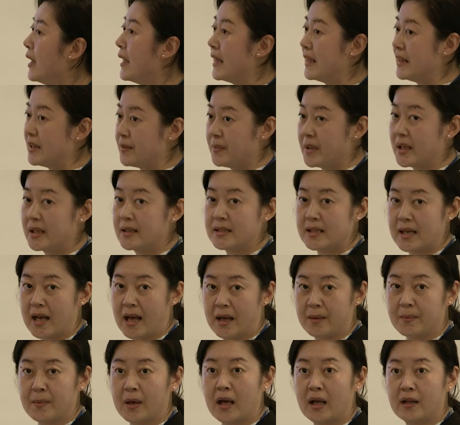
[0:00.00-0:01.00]
In the
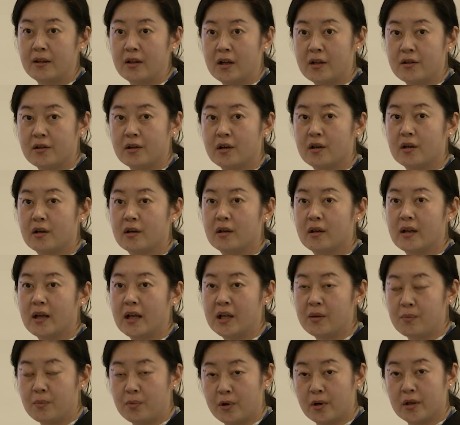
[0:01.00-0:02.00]
meantime, another
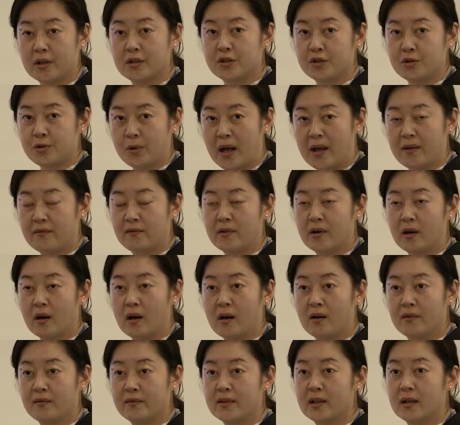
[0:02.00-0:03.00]
important driver
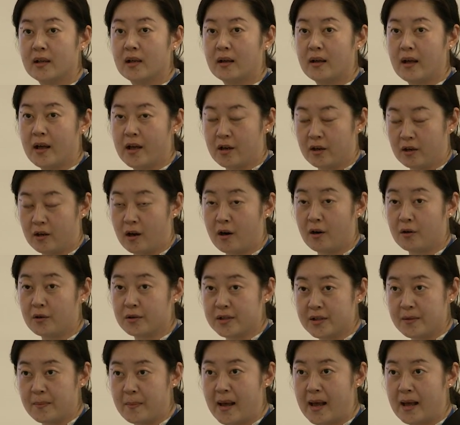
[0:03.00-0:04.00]
of the air cargo
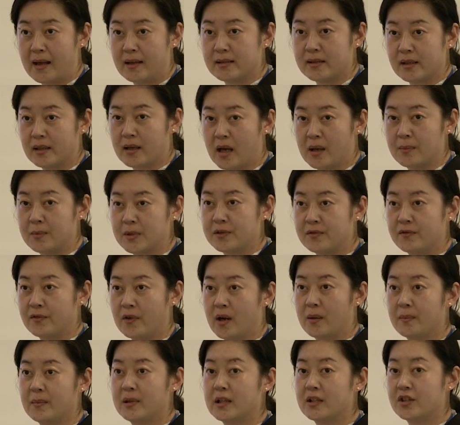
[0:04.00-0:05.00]
demand comes
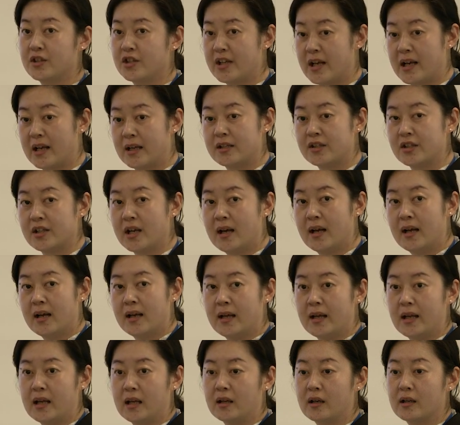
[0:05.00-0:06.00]
from the change
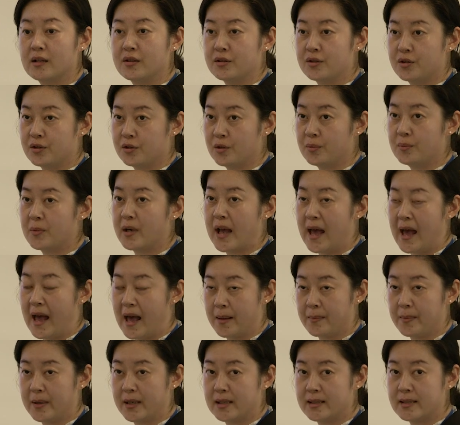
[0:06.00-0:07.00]
in consumer
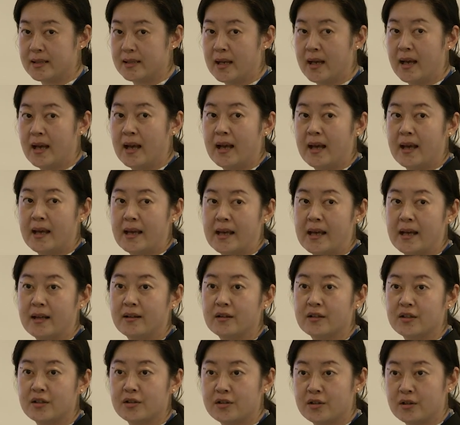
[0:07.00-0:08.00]
habits
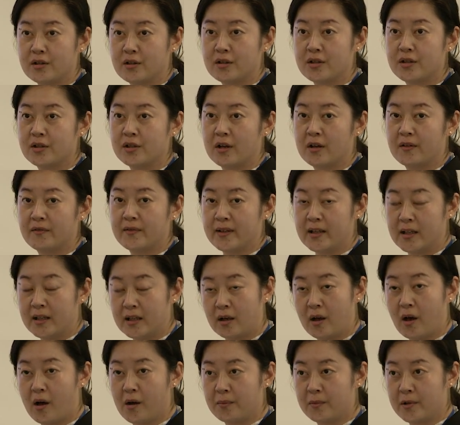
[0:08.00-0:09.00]
and the surge of e
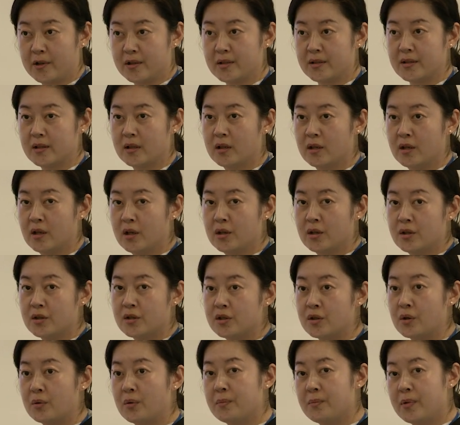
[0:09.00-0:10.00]
commerce.
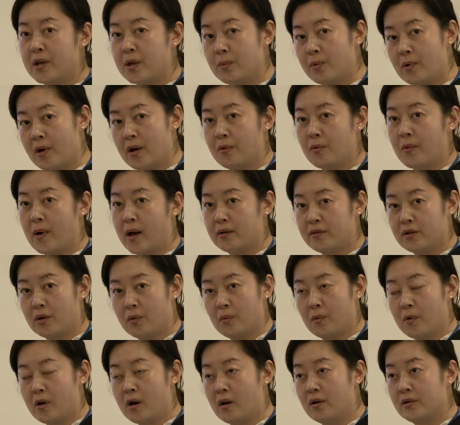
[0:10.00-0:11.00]
So, when people around the
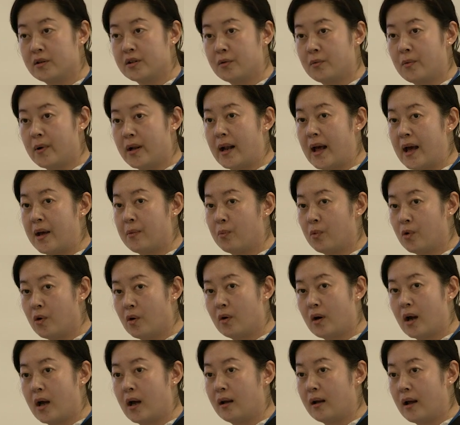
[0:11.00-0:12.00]
world rely
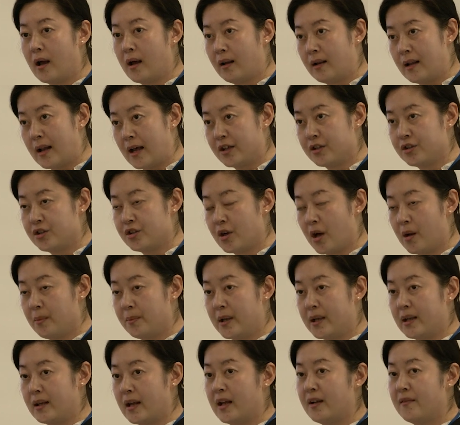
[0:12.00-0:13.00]
more on online
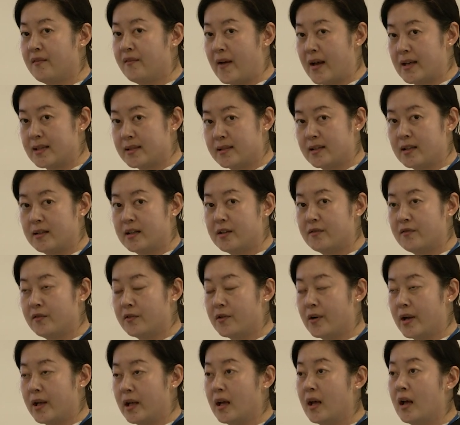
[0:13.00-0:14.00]
shopping and fast
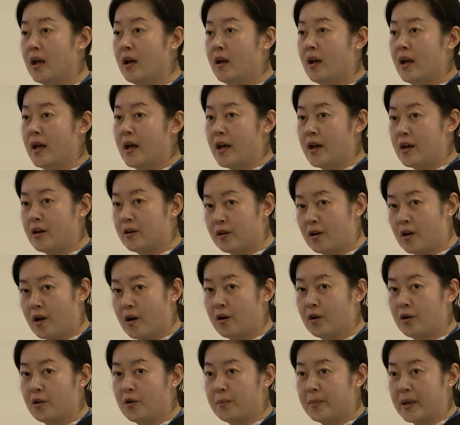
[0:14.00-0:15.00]
delivery, air
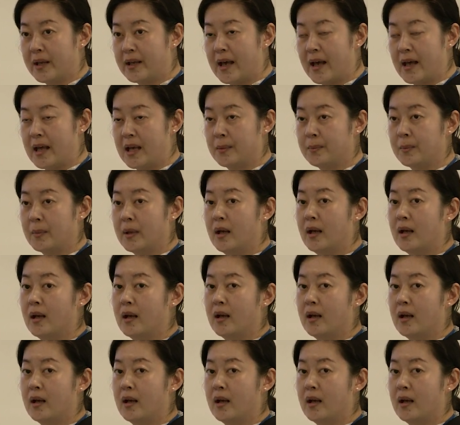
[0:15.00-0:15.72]
cargo became